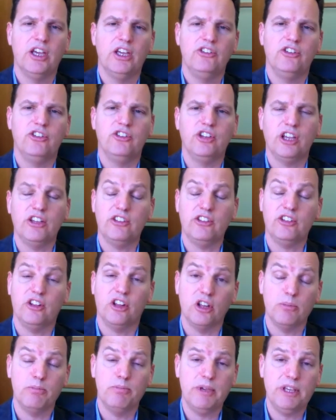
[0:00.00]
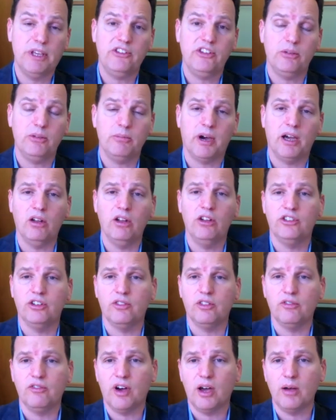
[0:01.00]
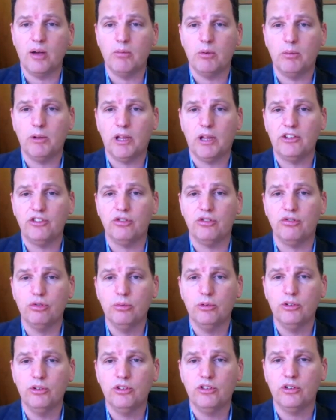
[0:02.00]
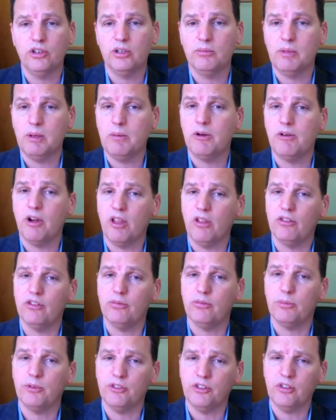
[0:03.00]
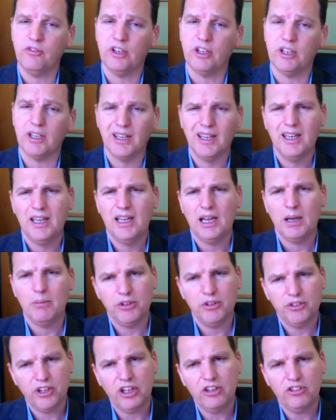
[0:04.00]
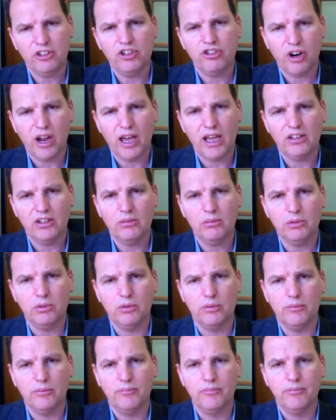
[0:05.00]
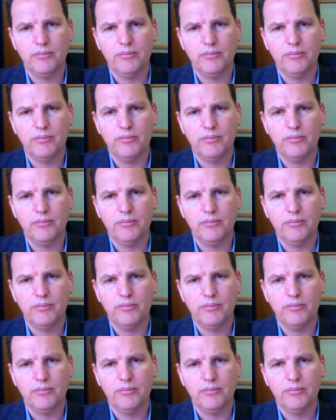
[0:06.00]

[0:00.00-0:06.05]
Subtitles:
suggesting that the basic biology of the fibroblast in rheumatoid may be rather specific and potentially tractable.